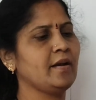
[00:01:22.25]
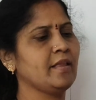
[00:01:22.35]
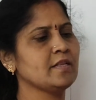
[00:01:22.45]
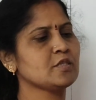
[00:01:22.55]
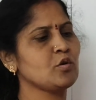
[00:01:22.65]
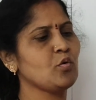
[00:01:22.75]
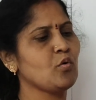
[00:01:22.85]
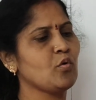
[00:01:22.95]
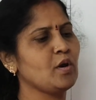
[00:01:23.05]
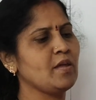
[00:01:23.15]
and then
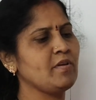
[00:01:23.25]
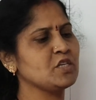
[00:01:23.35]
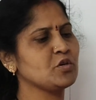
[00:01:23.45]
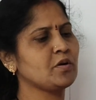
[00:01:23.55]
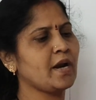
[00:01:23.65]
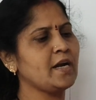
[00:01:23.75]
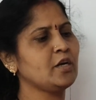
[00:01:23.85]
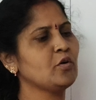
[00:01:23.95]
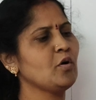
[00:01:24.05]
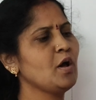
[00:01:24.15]
slowly we should try
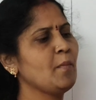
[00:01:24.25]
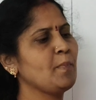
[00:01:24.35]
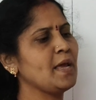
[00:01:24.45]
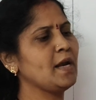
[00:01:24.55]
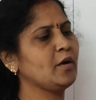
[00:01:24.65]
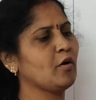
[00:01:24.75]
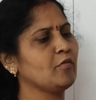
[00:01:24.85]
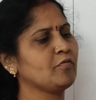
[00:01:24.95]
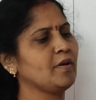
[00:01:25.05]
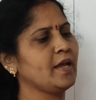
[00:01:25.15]
to peel it off.